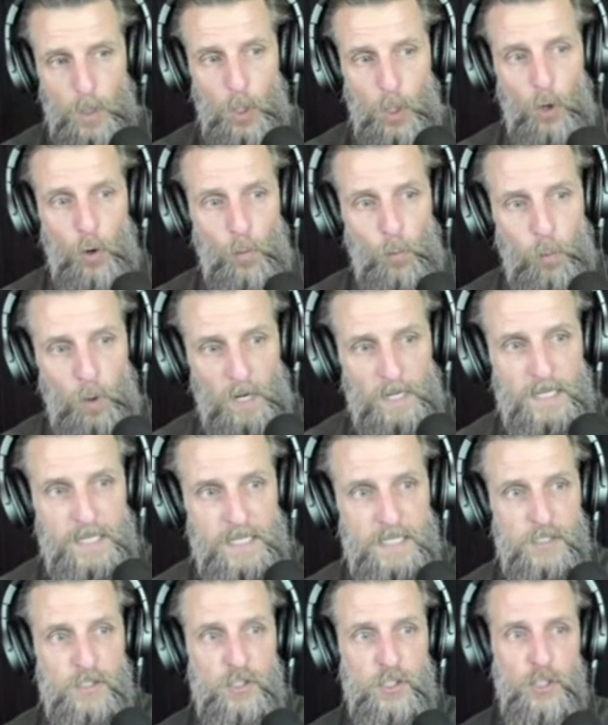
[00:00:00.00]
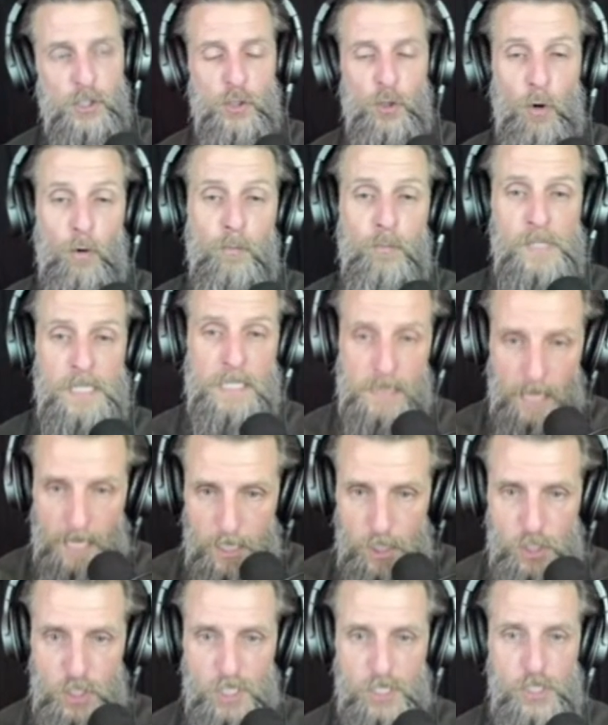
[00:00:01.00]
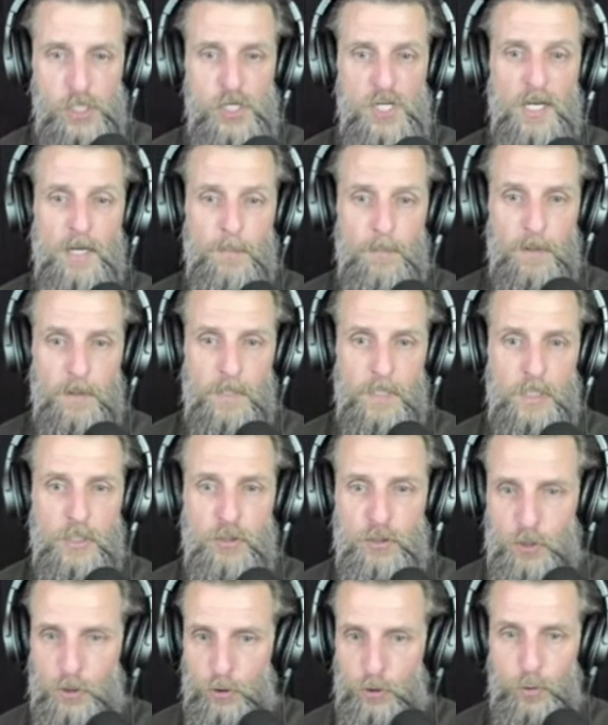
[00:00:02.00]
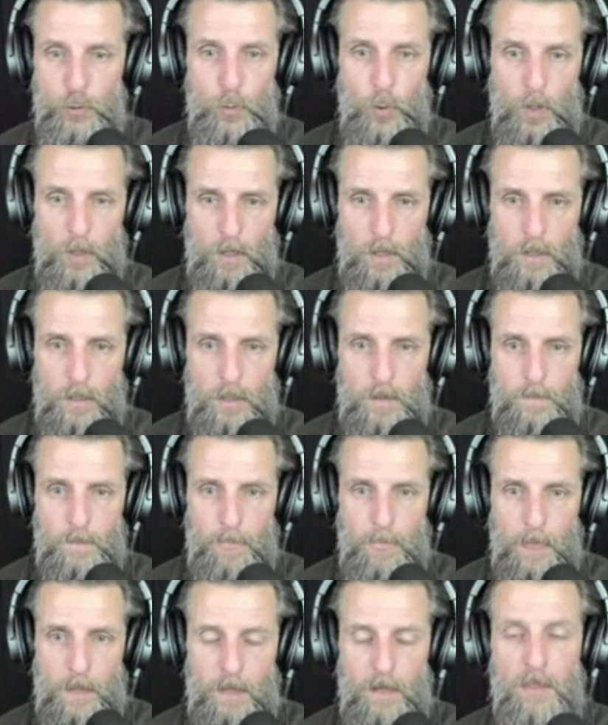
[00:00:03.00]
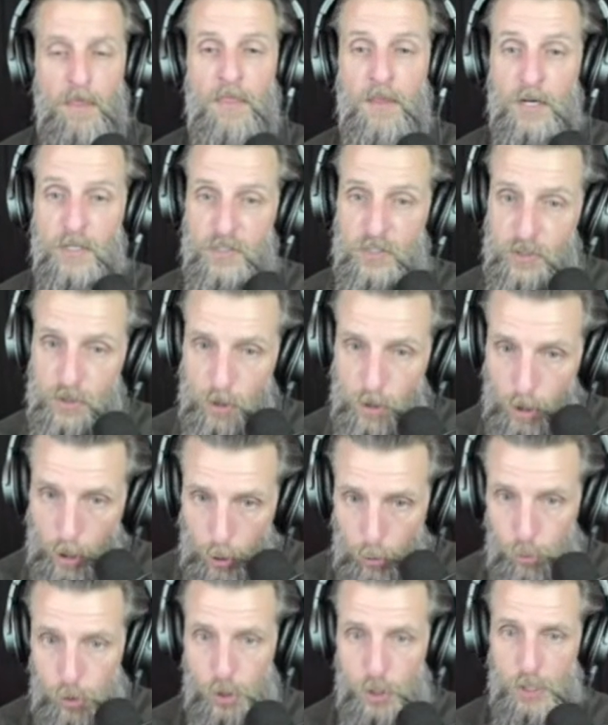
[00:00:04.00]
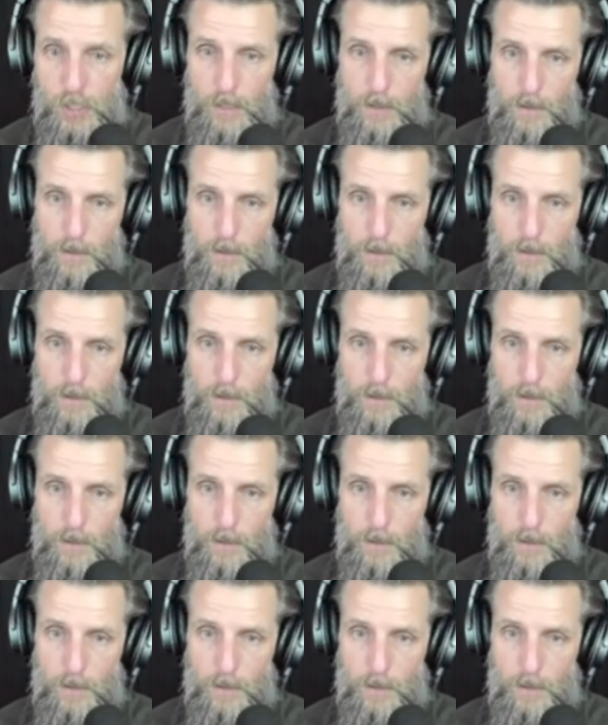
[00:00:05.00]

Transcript: What is your relationship to the solution?